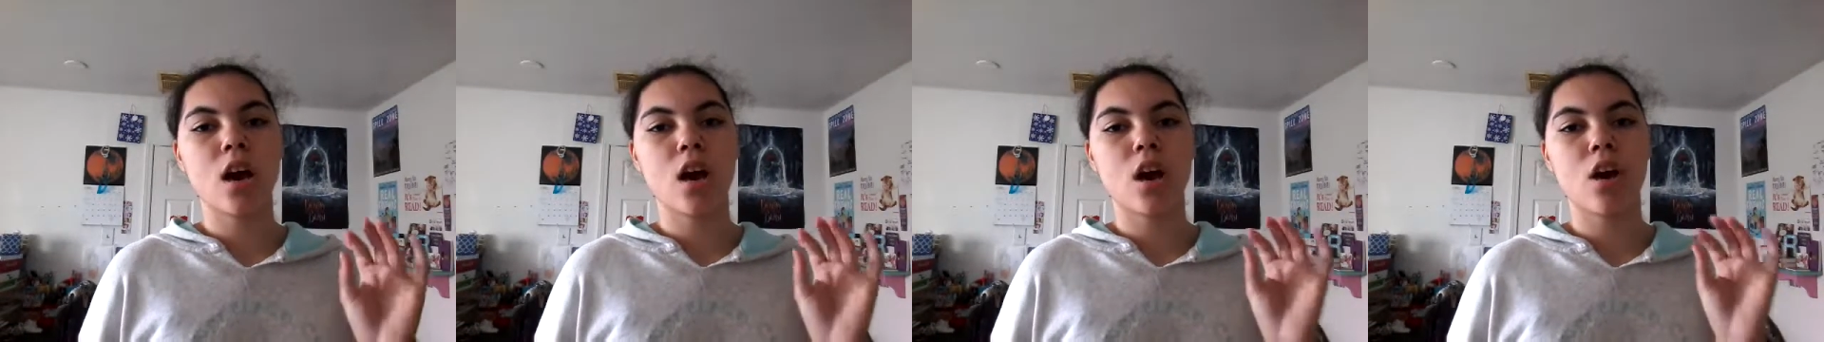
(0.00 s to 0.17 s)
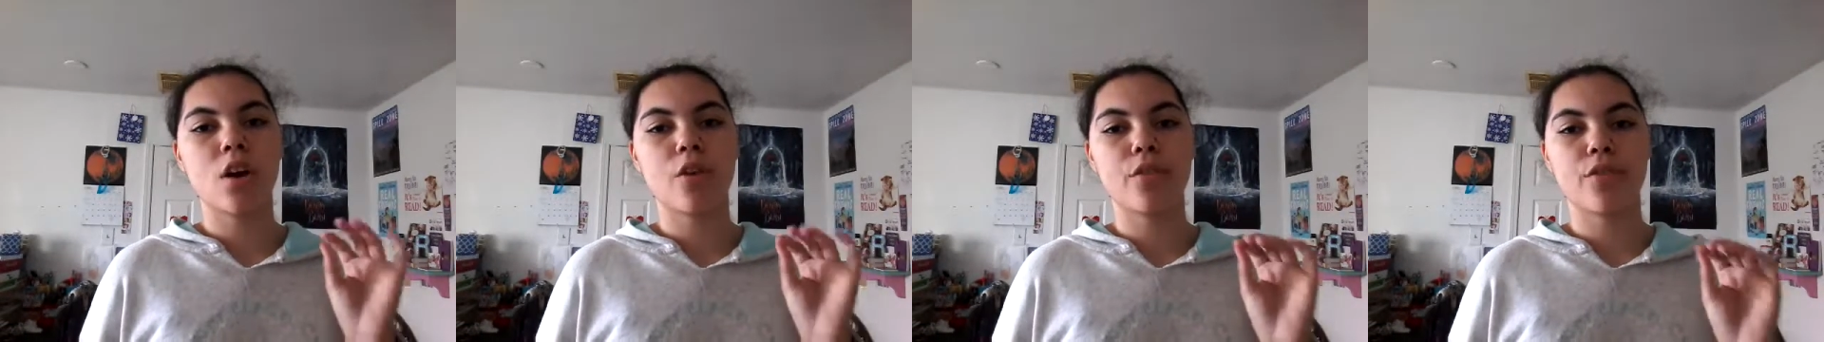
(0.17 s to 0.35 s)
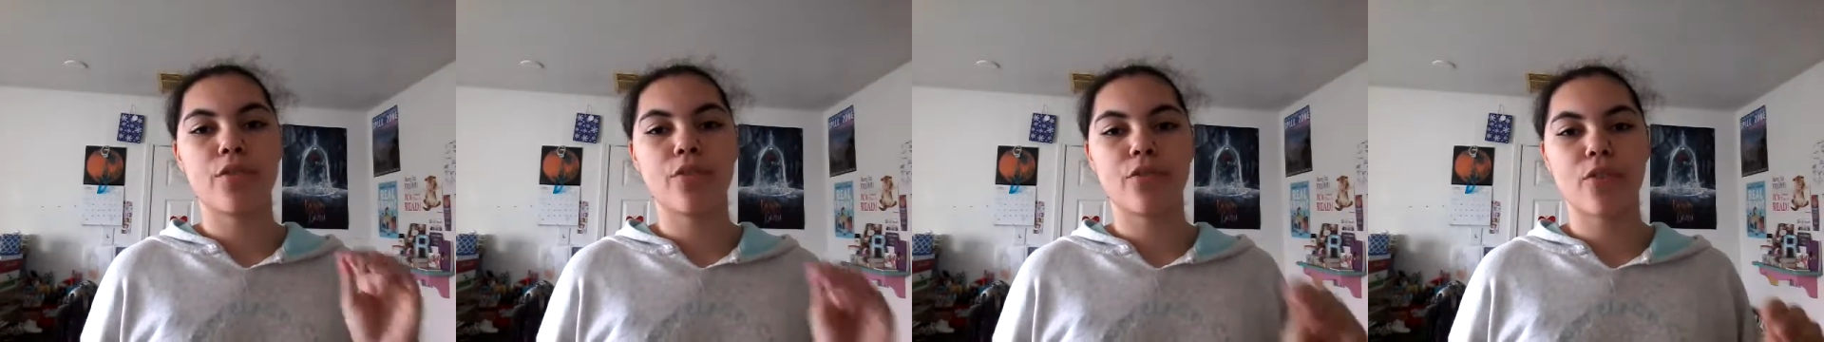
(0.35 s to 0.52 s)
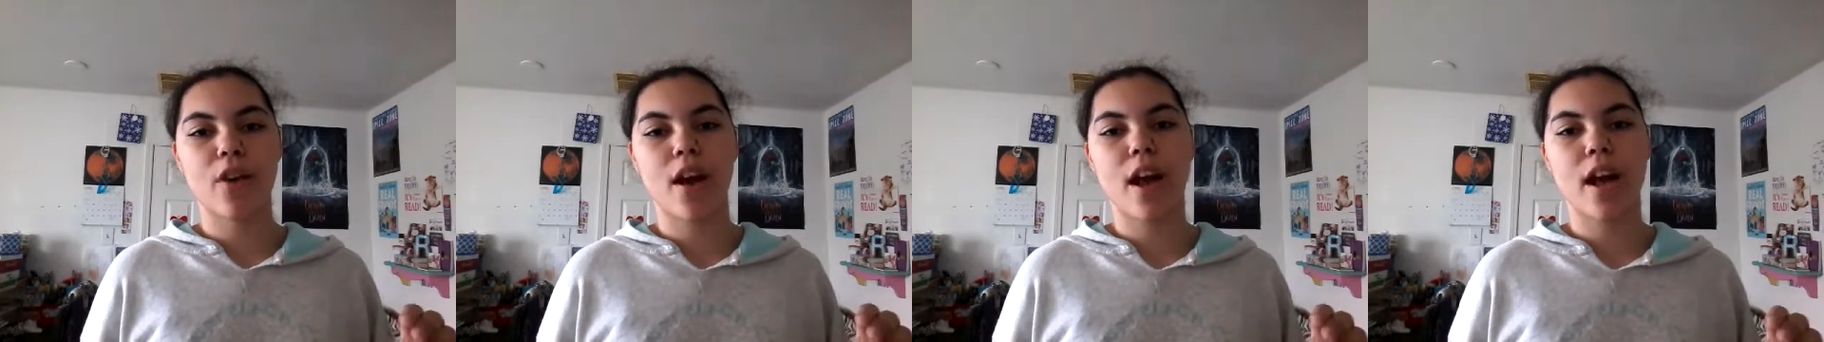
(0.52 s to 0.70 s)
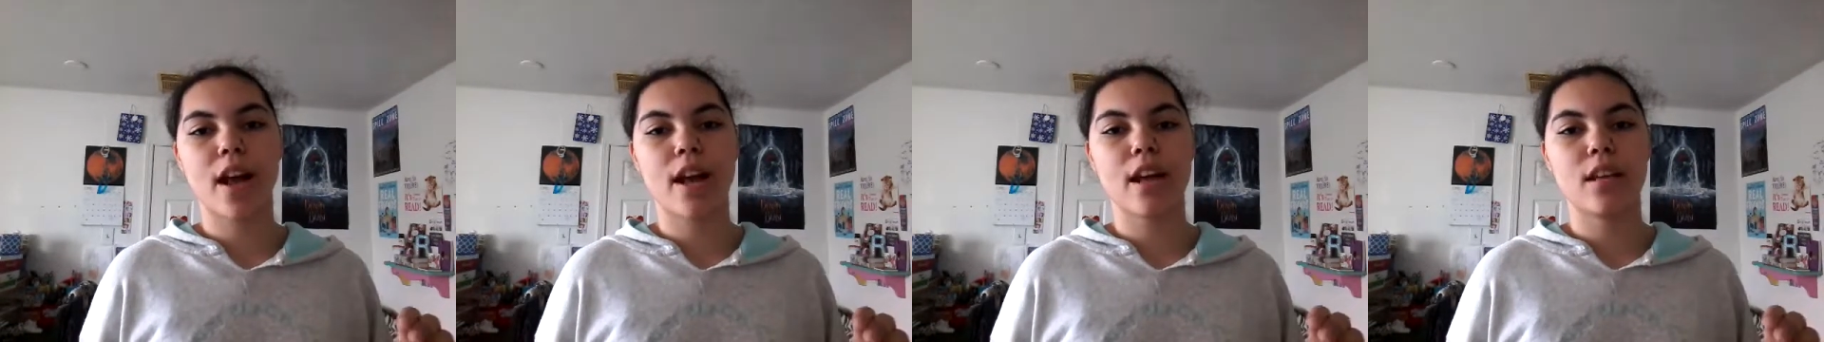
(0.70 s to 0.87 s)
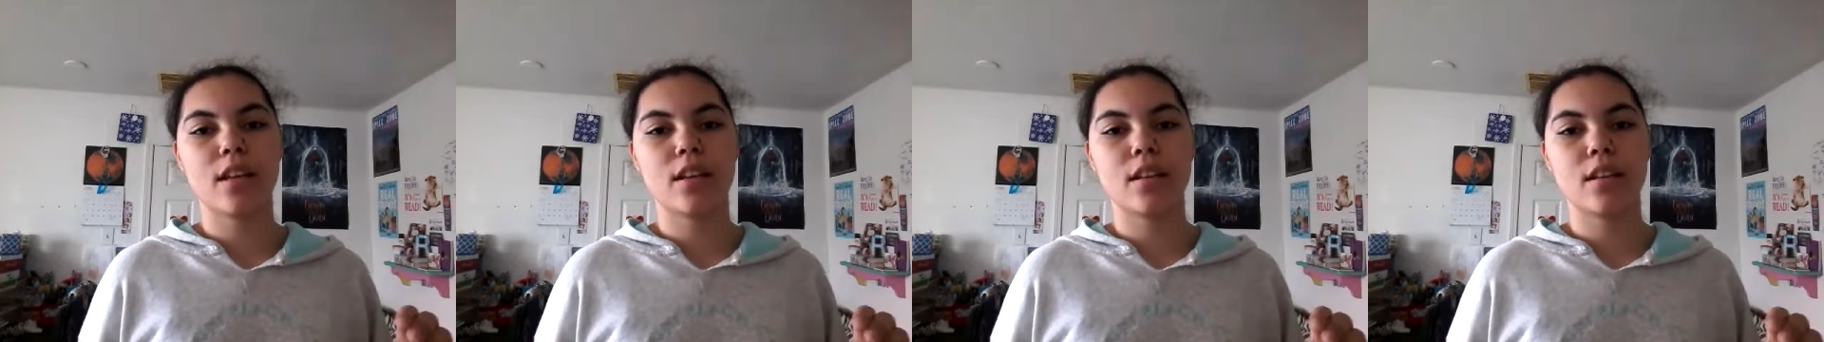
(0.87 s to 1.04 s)
her
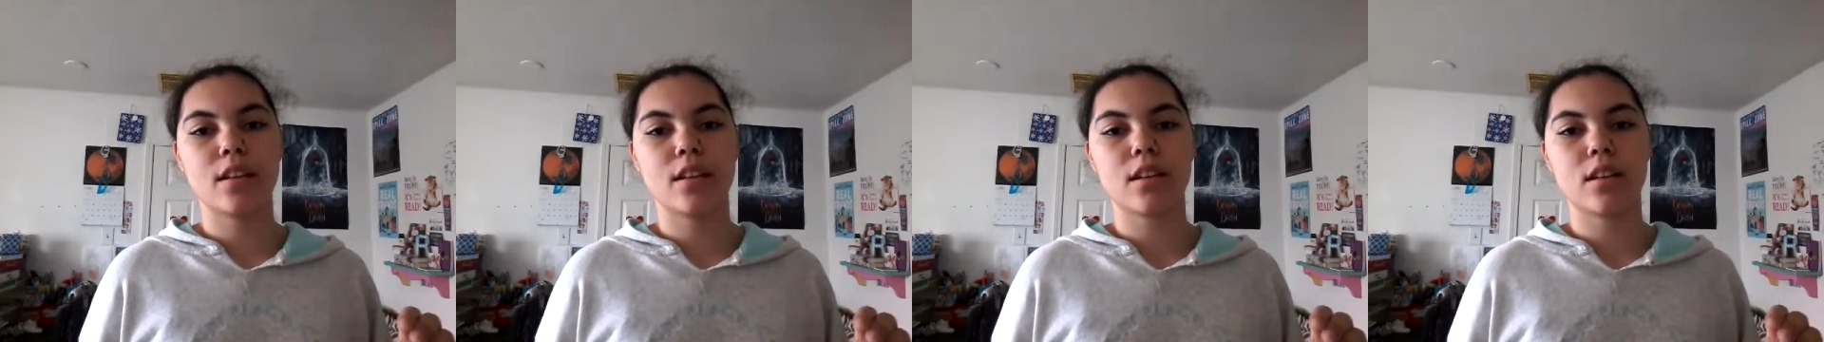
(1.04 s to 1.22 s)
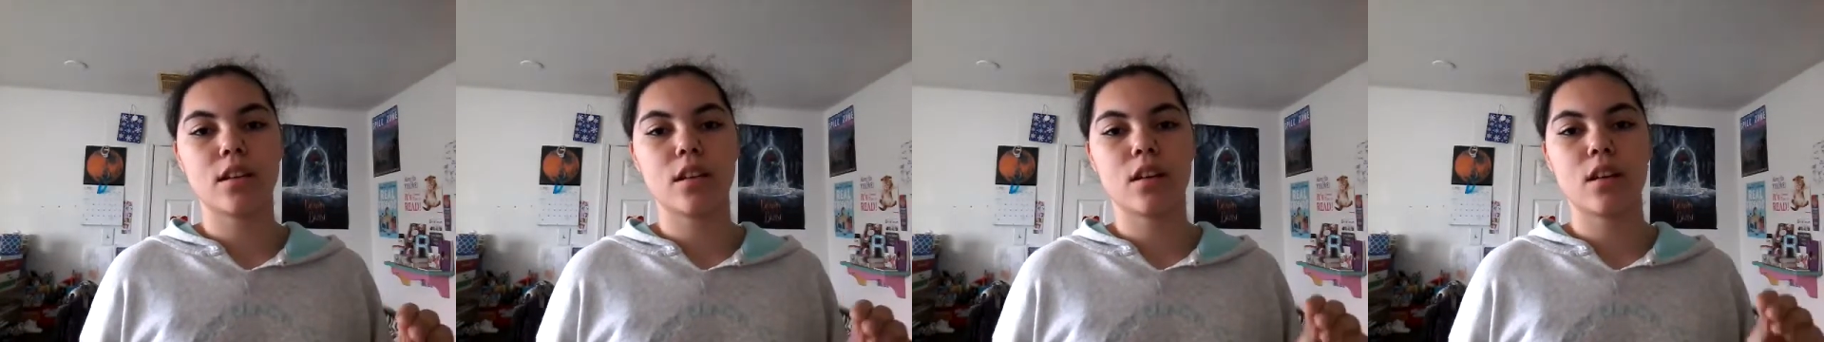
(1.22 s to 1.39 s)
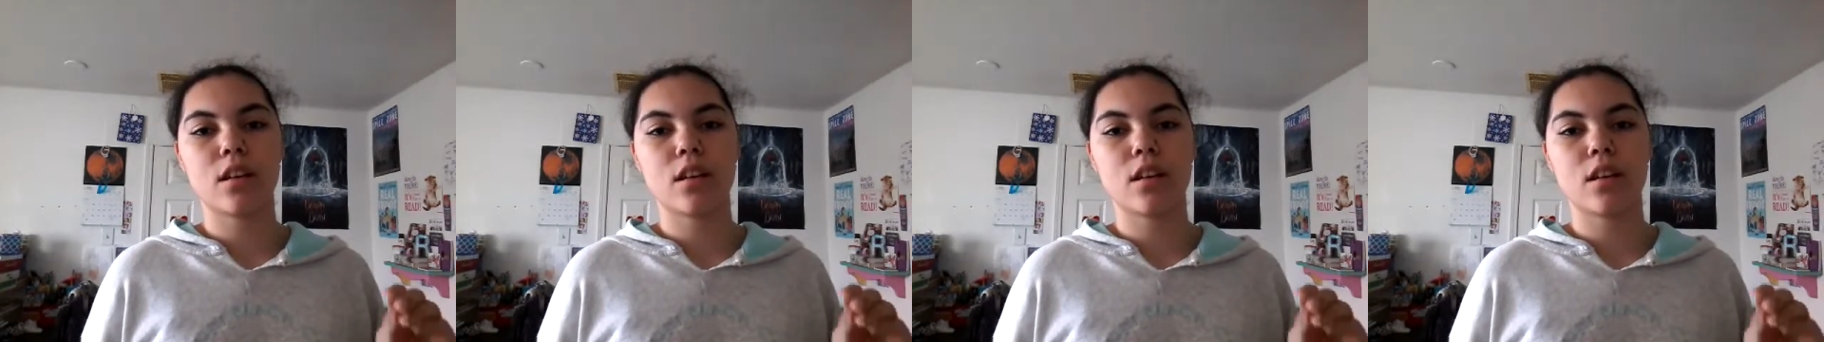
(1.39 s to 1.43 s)
friend